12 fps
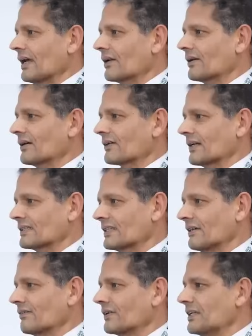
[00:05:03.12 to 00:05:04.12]
high contrast
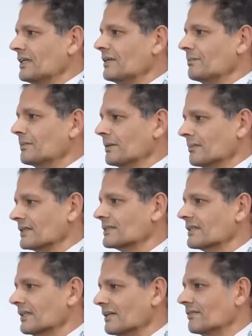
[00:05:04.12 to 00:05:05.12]
give deep,
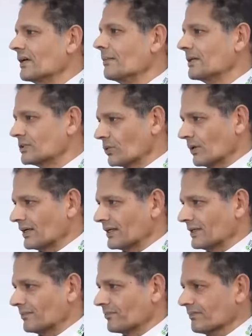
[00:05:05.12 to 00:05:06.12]
immersive image
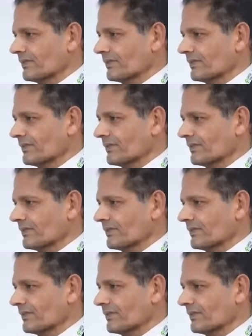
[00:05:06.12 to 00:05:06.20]
quality.